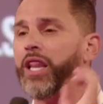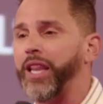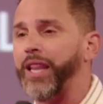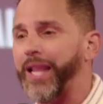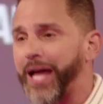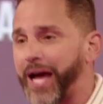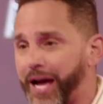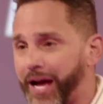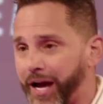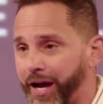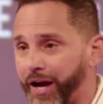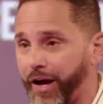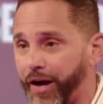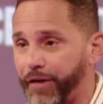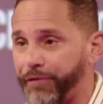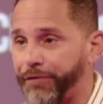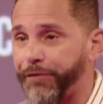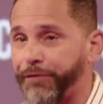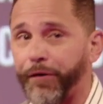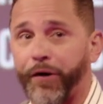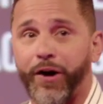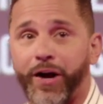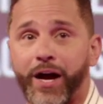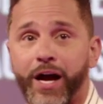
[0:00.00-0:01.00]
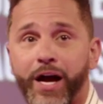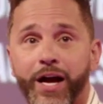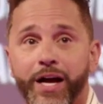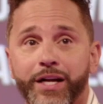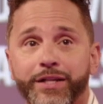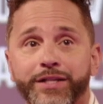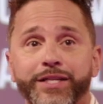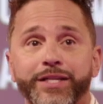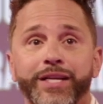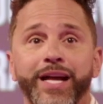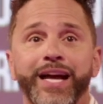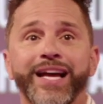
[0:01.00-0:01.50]
love for
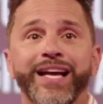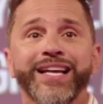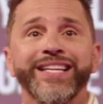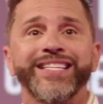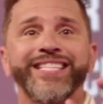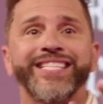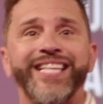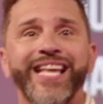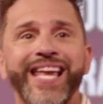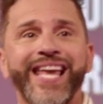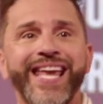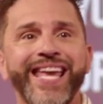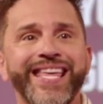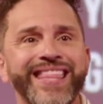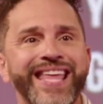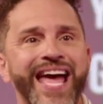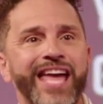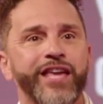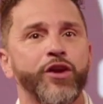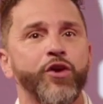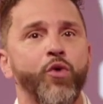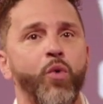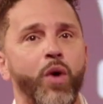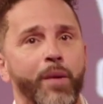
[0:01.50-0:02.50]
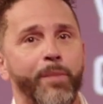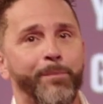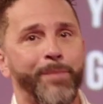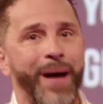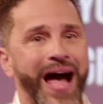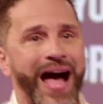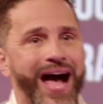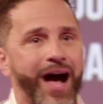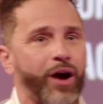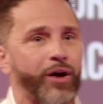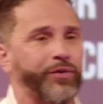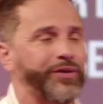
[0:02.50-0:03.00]
us, see that you
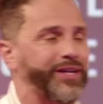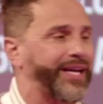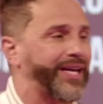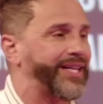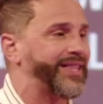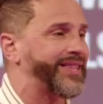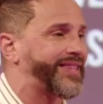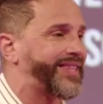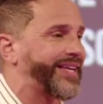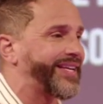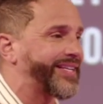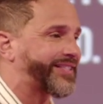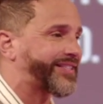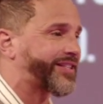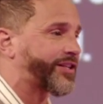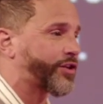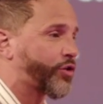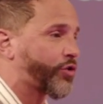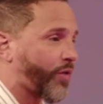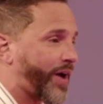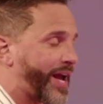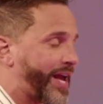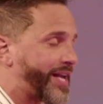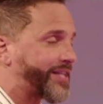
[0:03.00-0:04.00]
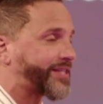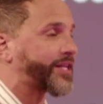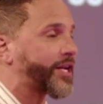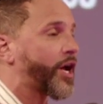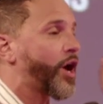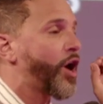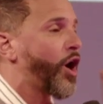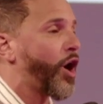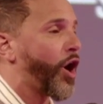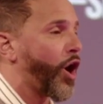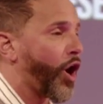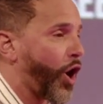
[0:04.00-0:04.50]
abound in this grace
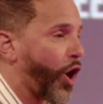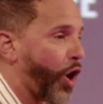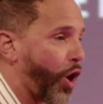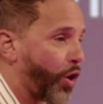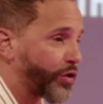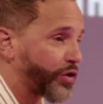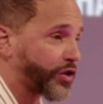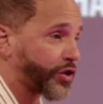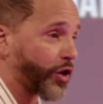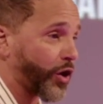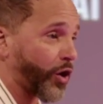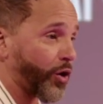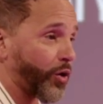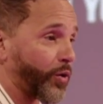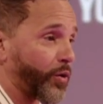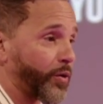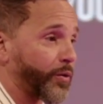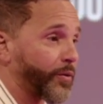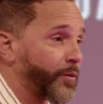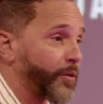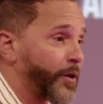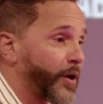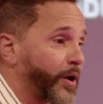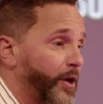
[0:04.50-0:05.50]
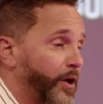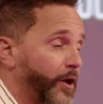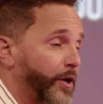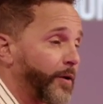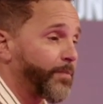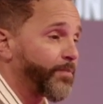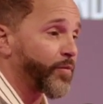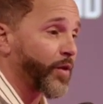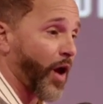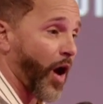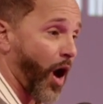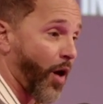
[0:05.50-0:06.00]
also.
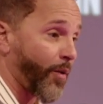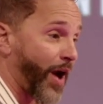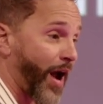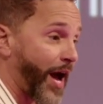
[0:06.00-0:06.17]
All